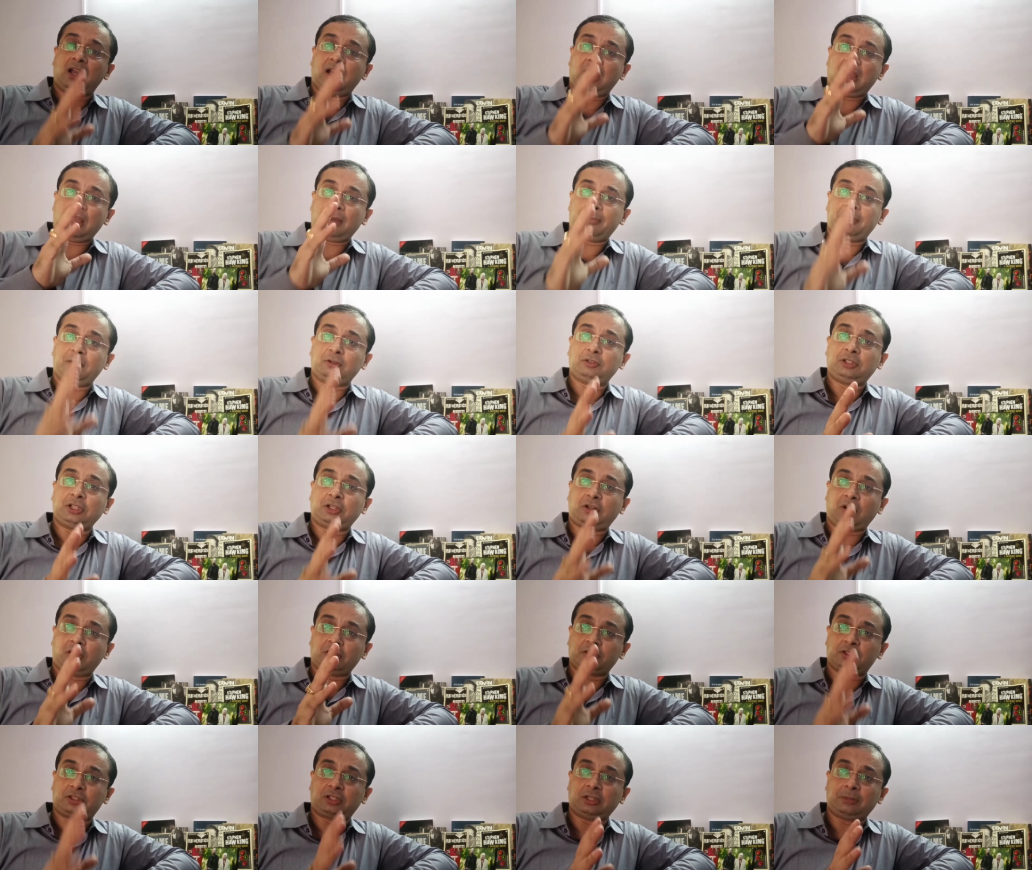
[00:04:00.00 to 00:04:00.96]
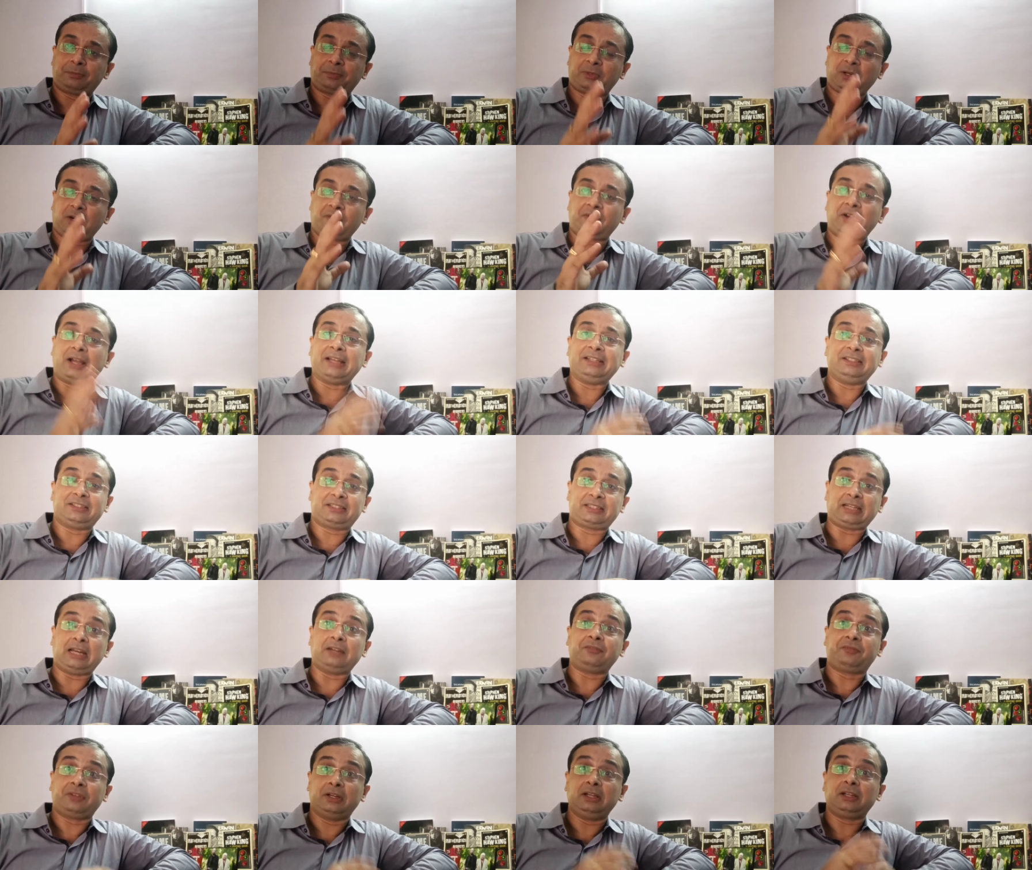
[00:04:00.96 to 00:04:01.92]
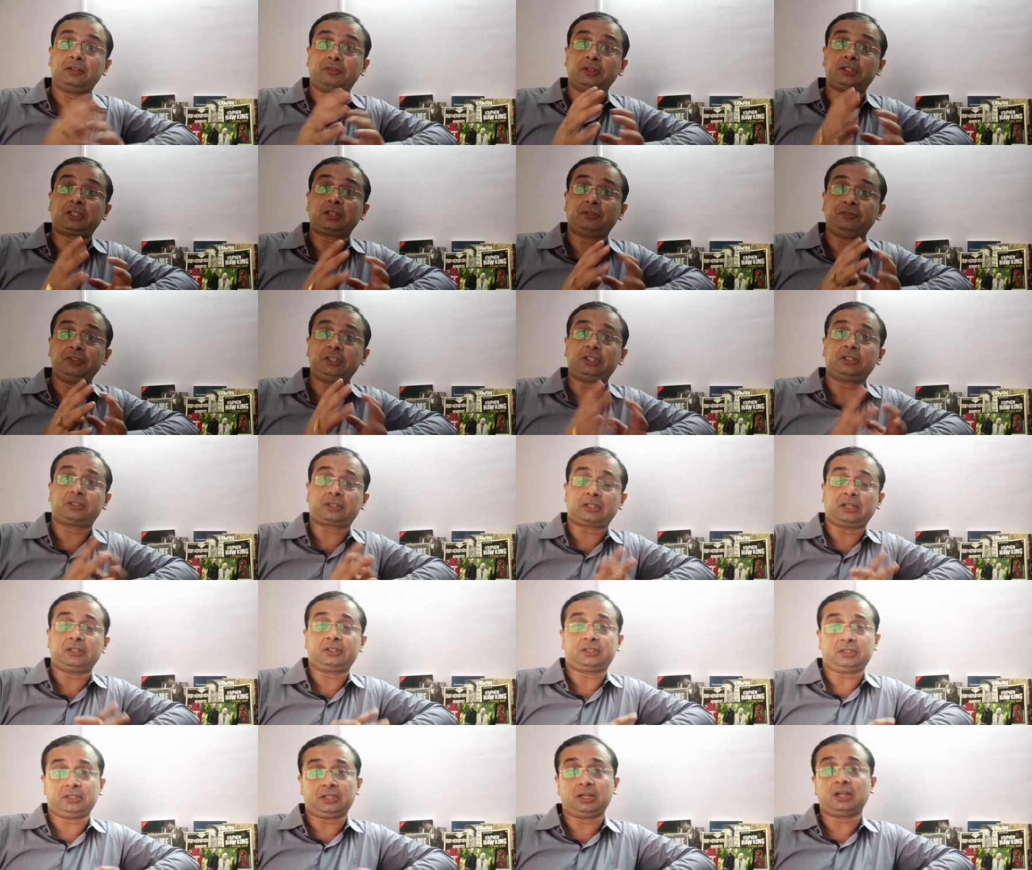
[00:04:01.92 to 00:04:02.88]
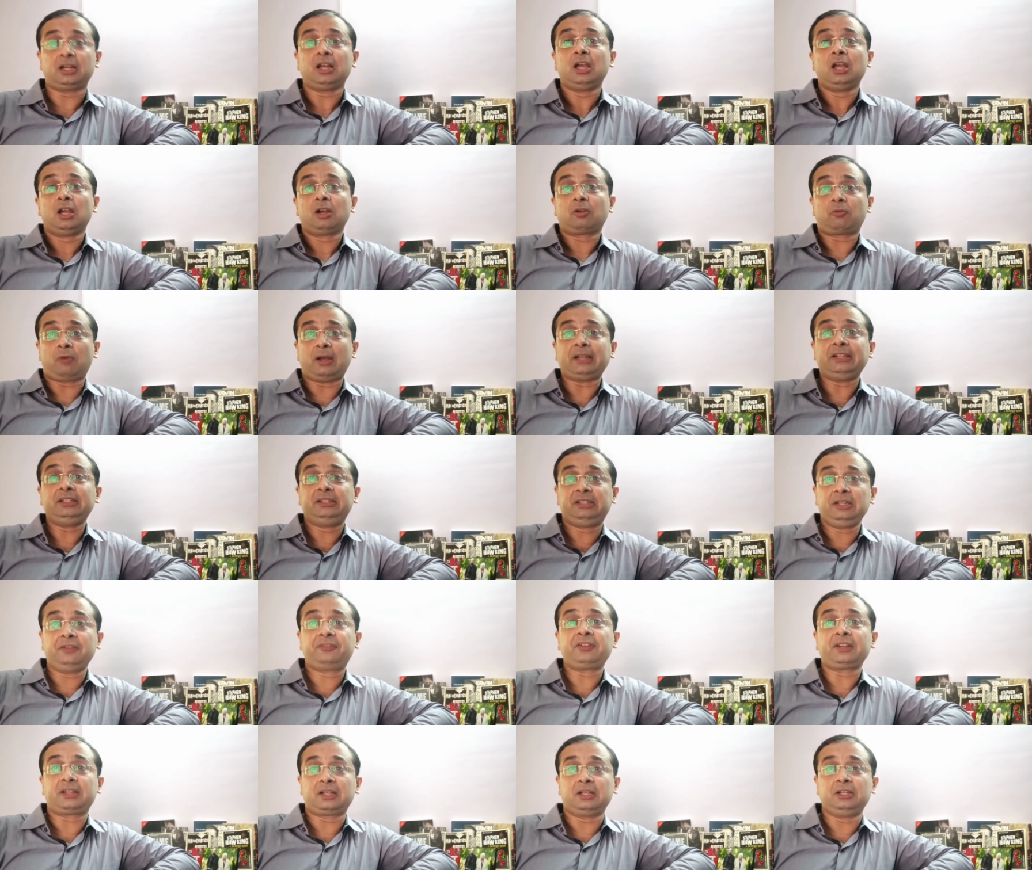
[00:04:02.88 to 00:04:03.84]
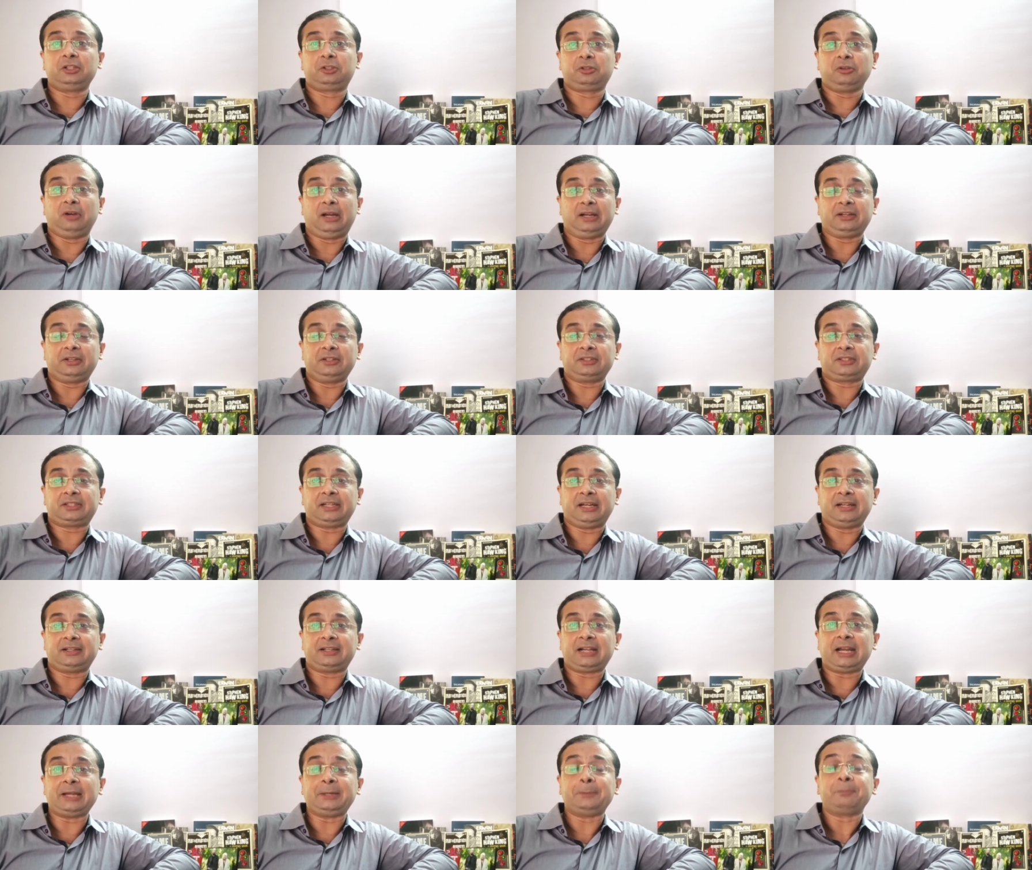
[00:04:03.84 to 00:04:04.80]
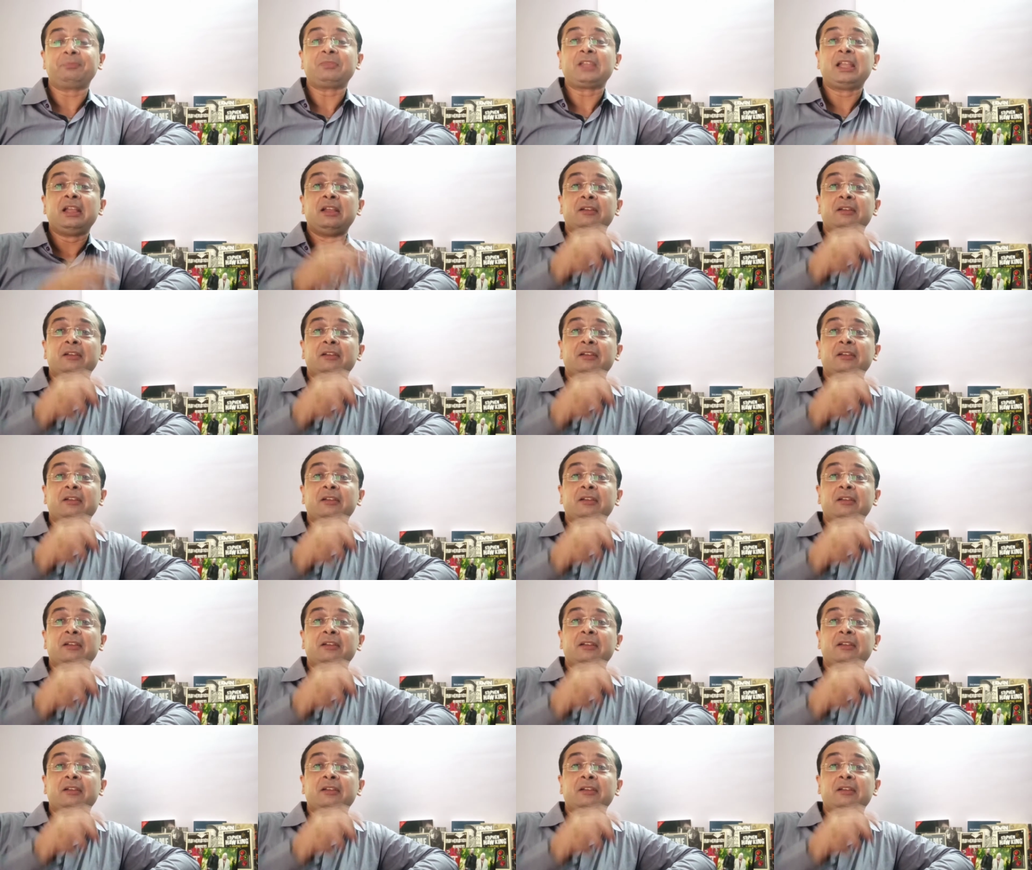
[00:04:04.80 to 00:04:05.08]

uh, about the concept of Einstein field equation which is considered quite difficult to understand, right?